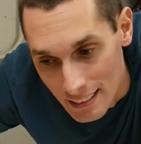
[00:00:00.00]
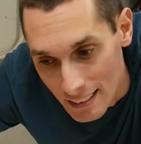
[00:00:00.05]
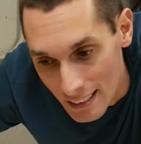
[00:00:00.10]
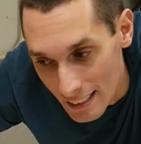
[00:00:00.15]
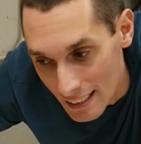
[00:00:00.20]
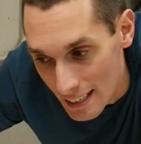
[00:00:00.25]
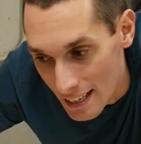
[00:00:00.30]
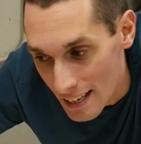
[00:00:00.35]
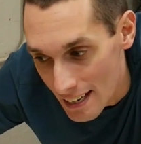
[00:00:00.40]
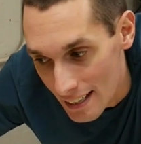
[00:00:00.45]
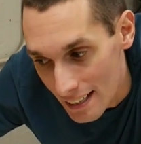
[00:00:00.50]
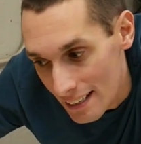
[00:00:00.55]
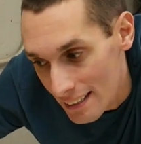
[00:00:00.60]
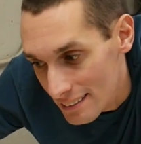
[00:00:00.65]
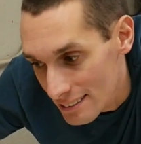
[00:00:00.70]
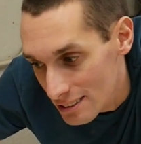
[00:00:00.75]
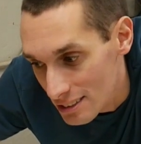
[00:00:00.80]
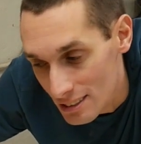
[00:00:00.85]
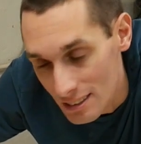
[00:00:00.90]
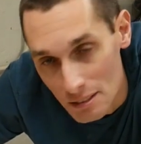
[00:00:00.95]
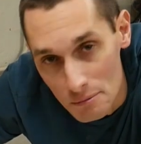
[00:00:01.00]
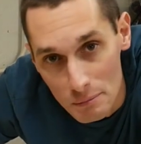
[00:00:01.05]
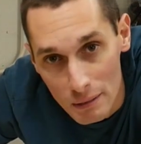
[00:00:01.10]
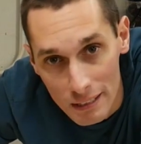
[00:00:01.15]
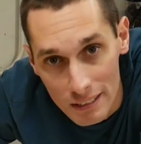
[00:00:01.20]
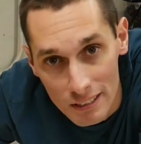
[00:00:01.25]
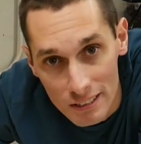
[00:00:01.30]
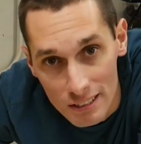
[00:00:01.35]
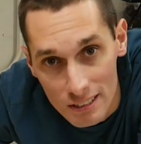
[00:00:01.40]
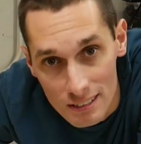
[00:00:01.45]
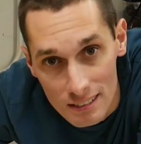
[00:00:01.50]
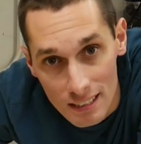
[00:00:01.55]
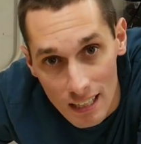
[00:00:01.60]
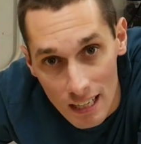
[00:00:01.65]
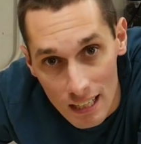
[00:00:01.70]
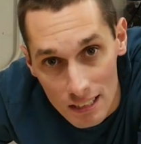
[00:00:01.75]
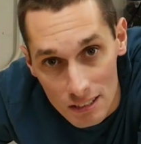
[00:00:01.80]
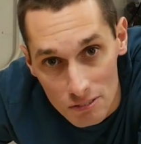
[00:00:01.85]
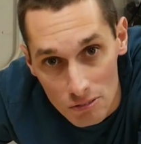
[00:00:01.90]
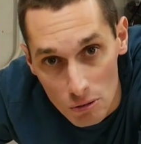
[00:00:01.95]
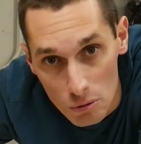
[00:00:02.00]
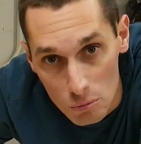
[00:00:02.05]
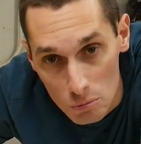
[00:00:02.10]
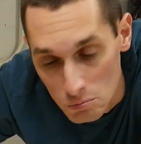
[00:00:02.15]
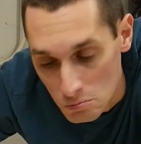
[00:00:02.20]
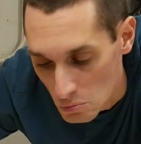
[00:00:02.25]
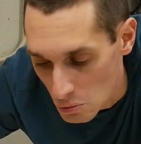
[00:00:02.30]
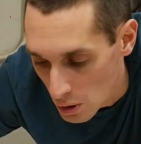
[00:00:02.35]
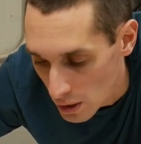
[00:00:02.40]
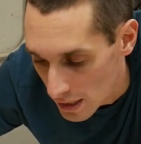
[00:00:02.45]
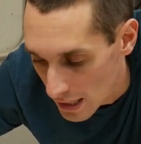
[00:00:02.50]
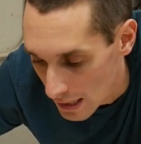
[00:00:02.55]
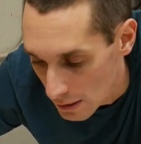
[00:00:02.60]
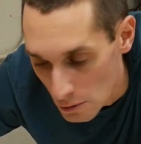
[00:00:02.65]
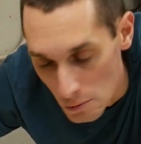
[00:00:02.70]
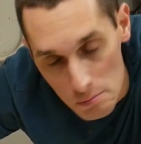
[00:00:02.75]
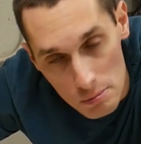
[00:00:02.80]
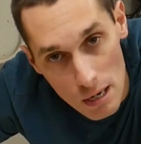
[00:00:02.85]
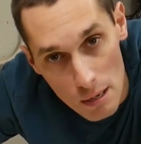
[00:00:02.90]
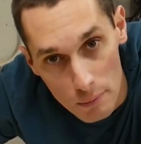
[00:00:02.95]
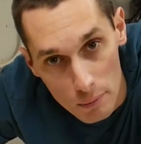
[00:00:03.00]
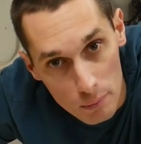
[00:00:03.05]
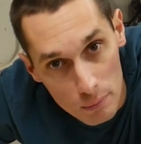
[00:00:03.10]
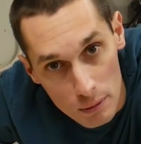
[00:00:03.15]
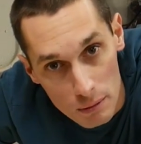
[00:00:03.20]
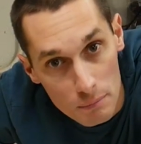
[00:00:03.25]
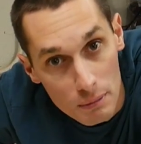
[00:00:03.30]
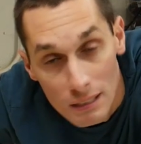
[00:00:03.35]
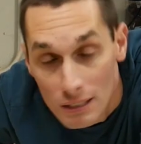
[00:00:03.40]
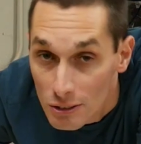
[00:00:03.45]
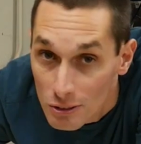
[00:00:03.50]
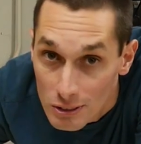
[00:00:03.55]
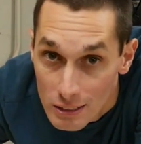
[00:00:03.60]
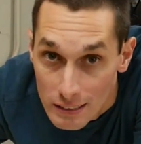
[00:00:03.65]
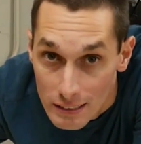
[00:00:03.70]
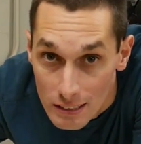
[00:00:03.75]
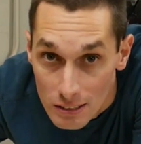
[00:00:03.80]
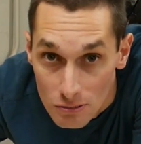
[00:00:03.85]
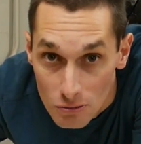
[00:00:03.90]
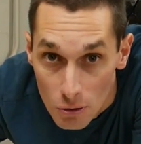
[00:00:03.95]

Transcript: Uh, it just seemed like a good size for what I will probably be using this